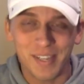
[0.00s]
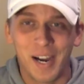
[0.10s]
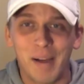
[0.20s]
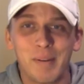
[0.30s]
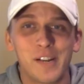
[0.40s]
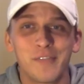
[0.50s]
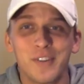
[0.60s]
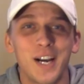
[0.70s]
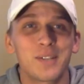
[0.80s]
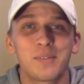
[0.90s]
if you
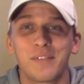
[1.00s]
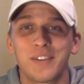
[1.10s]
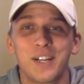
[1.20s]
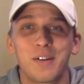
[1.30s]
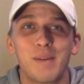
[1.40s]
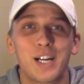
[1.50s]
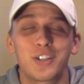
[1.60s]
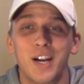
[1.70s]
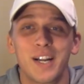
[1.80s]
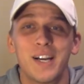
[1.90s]
guys would have vetoed my
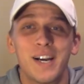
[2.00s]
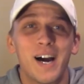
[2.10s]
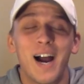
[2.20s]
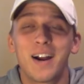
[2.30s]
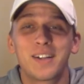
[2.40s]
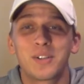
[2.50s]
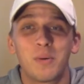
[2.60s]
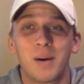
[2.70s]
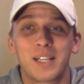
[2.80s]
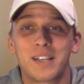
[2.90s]
trade, I already
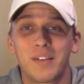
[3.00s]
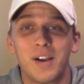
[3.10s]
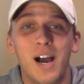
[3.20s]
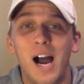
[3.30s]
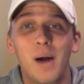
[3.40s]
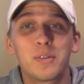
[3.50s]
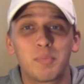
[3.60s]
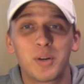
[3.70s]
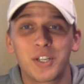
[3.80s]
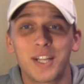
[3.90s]
told myself I was
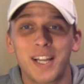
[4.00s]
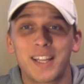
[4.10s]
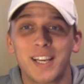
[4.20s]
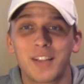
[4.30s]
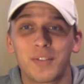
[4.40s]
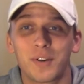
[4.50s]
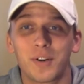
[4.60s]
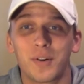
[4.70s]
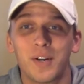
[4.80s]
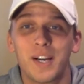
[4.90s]
pushing that thing
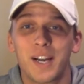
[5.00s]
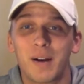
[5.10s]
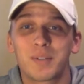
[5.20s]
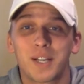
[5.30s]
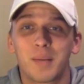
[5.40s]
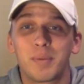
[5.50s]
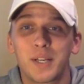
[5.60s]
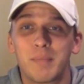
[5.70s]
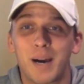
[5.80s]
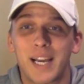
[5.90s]
through and I was going to
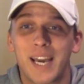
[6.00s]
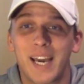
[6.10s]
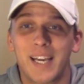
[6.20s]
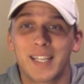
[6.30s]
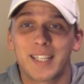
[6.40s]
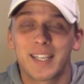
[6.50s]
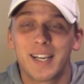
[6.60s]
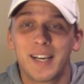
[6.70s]
plead my case.